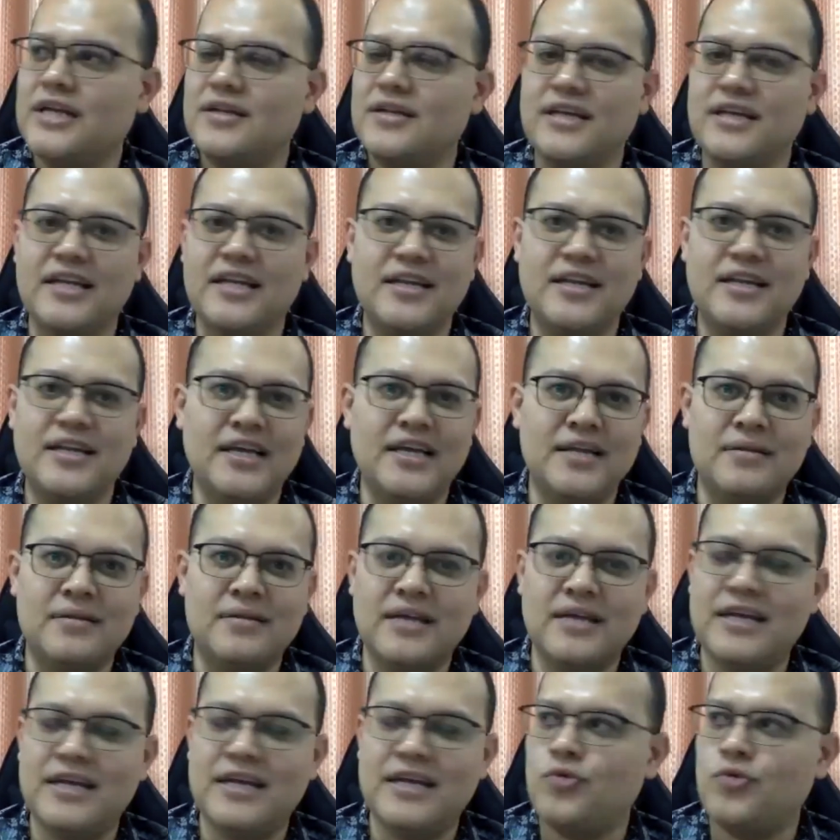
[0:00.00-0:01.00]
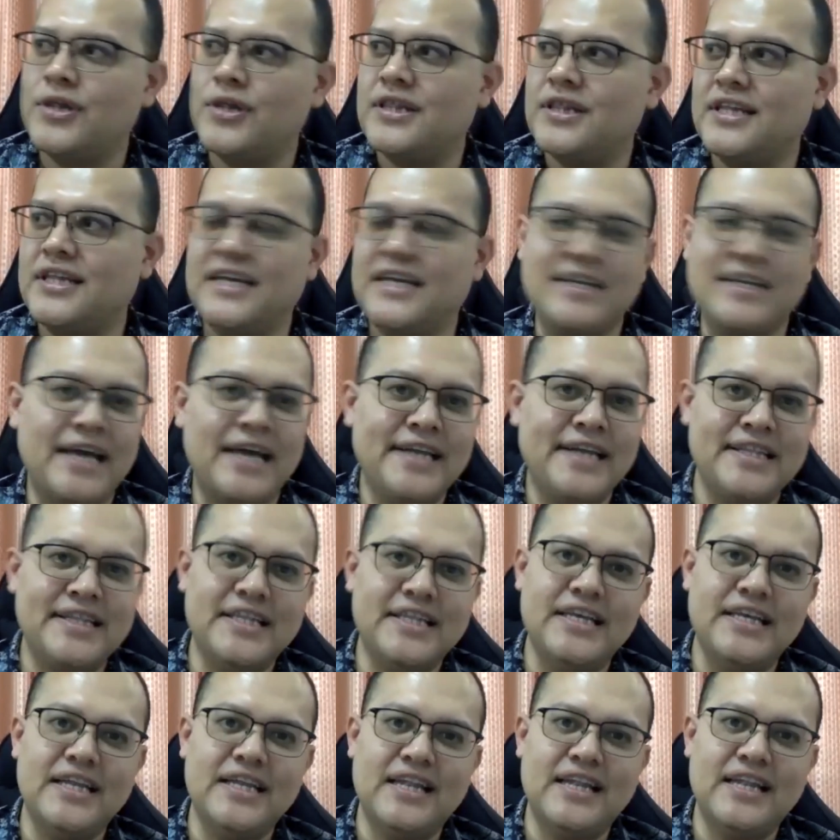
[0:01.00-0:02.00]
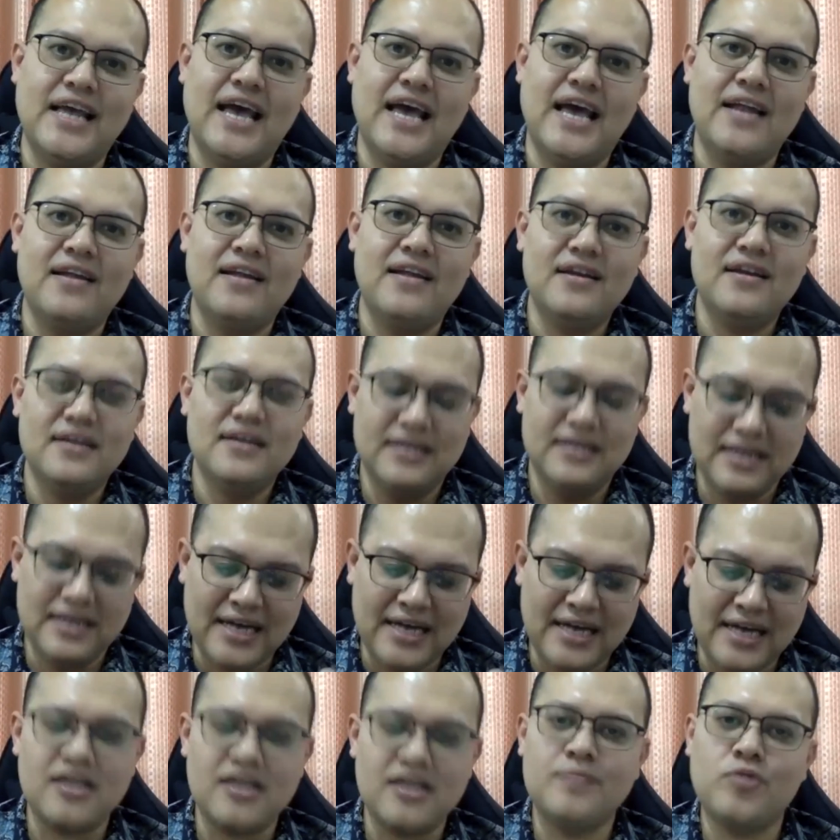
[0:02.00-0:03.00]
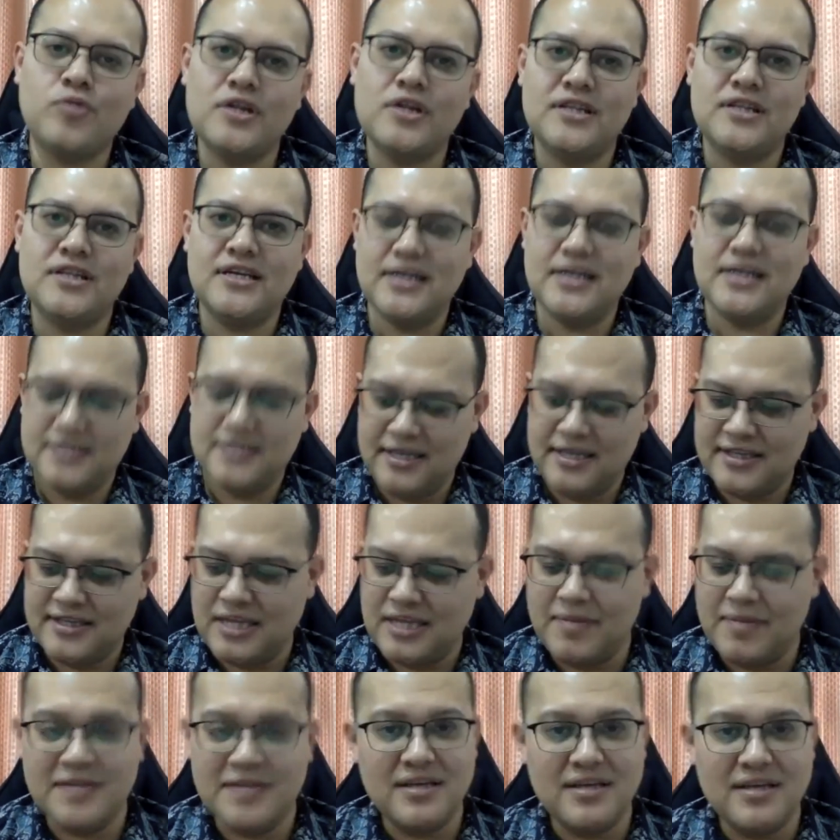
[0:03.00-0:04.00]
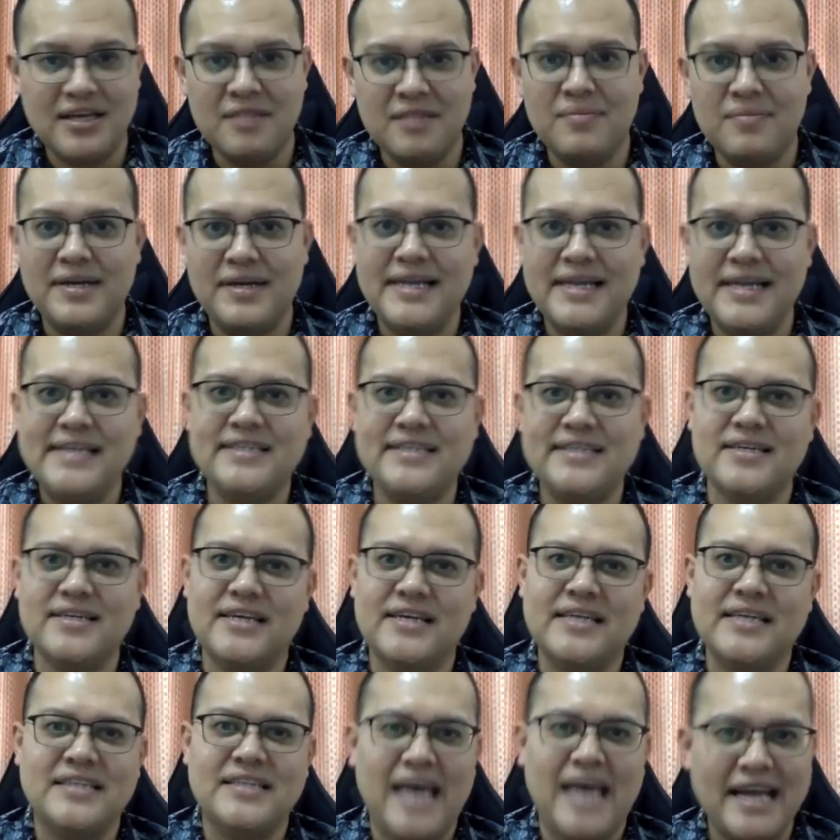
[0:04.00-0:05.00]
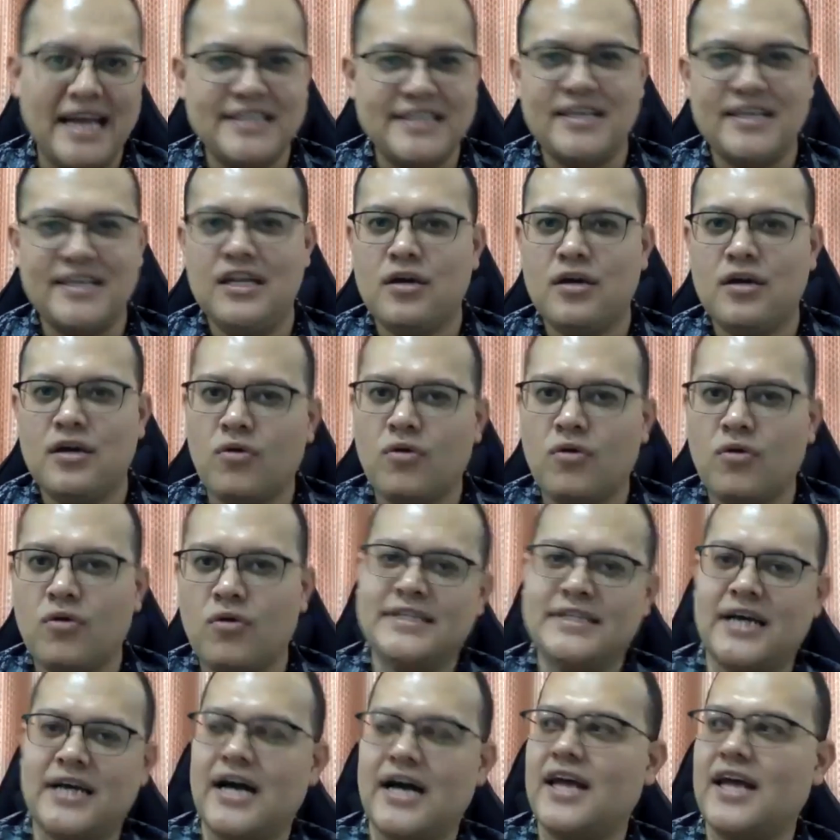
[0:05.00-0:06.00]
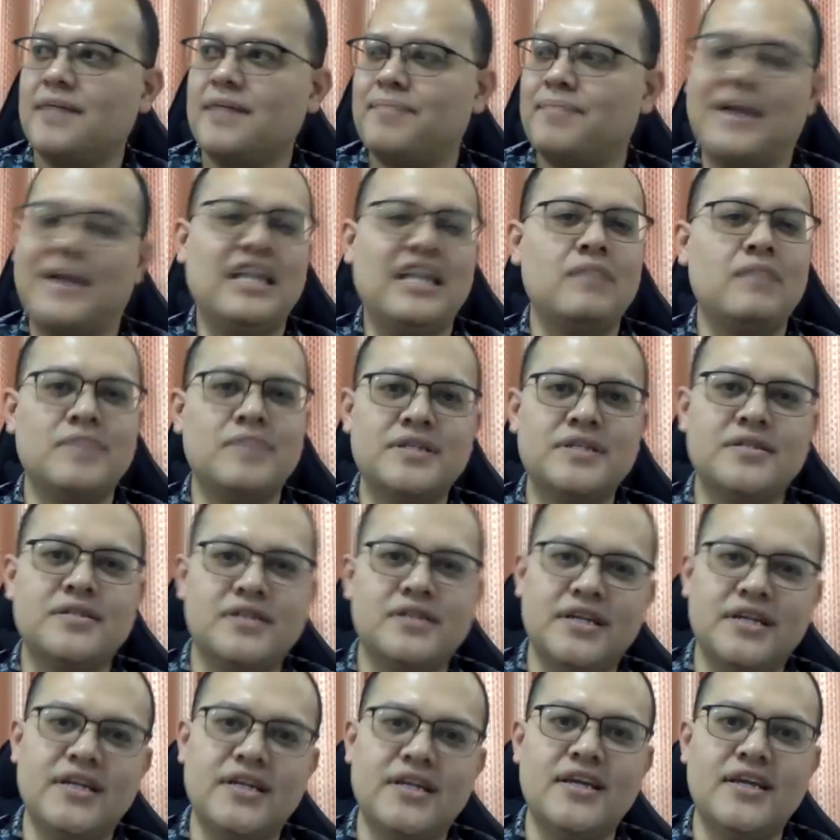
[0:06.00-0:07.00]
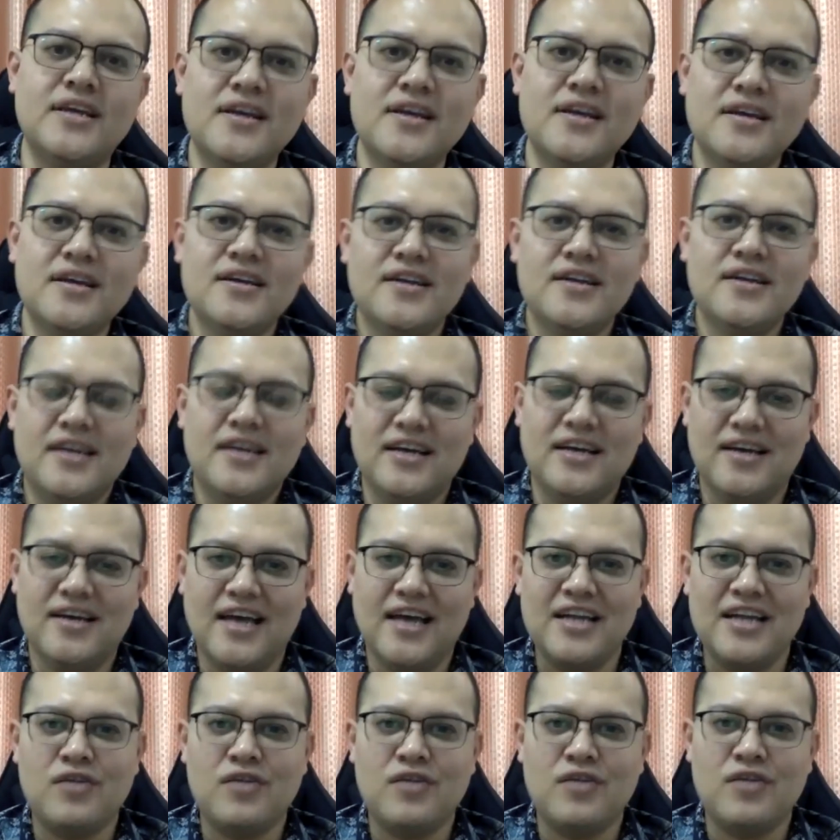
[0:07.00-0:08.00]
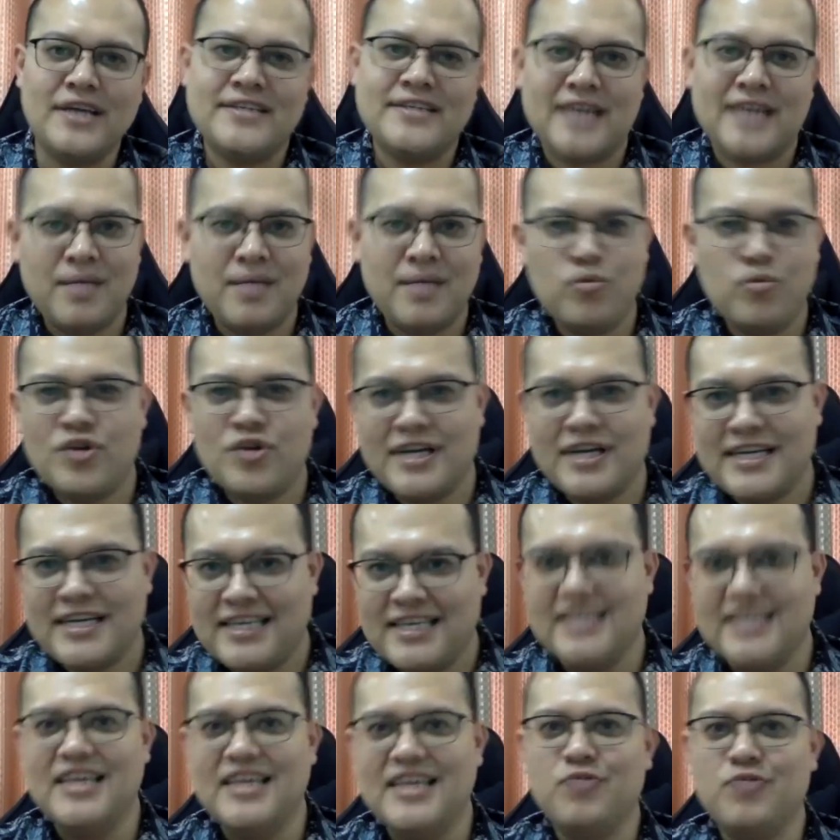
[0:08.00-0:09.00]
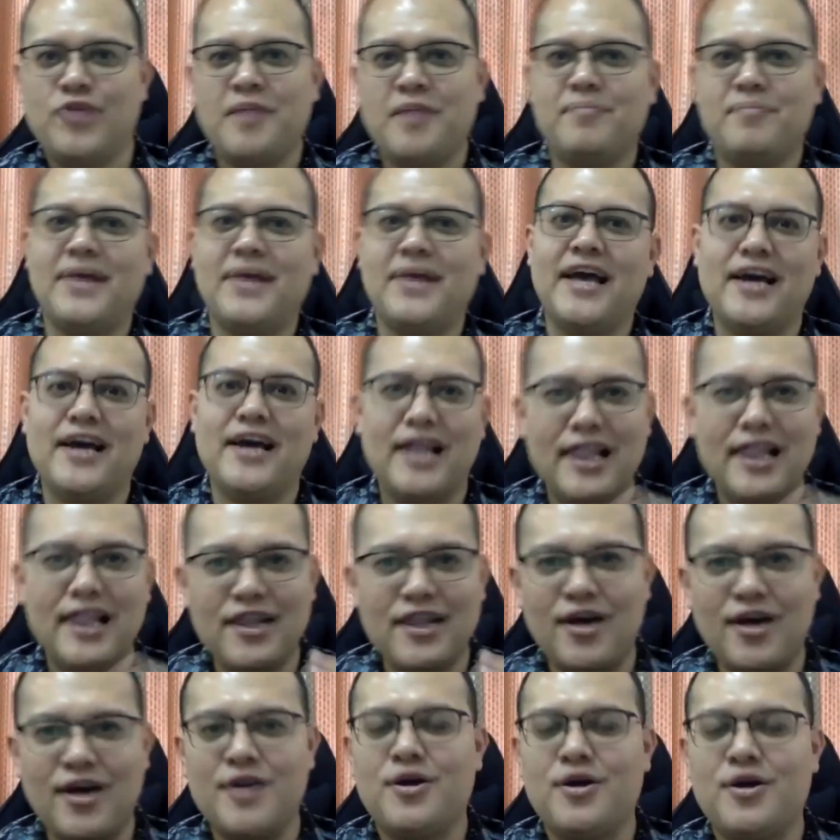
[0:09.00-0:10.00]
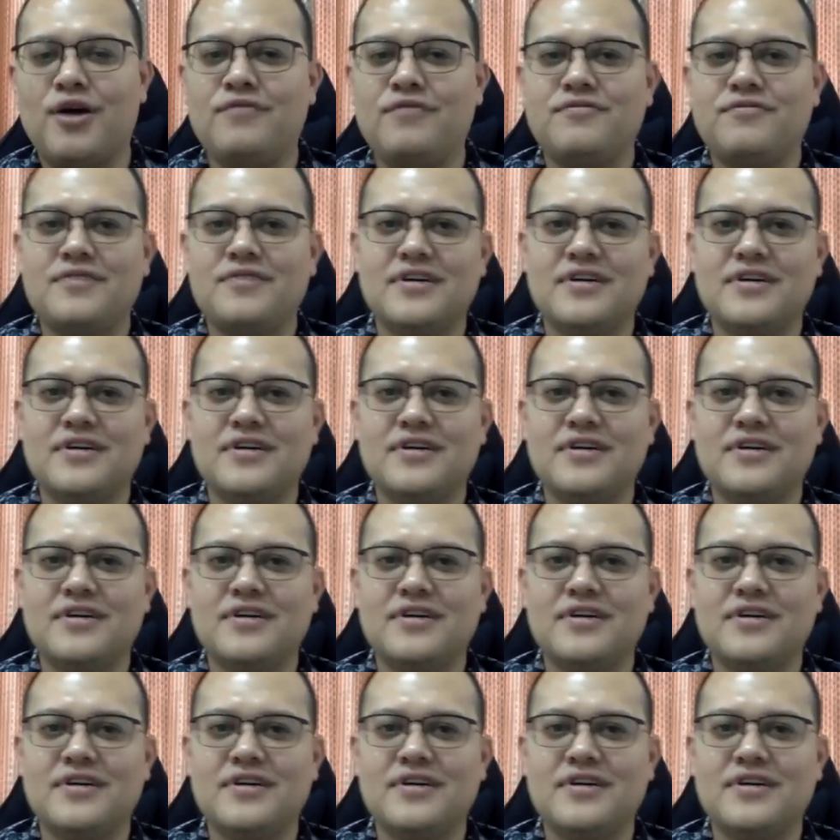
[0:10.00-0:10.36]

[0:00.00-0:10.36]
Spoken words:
in 2019 that the current political system in Malaysia is actually quasi-parliamentary and quasi-monarchy, whereby a lot of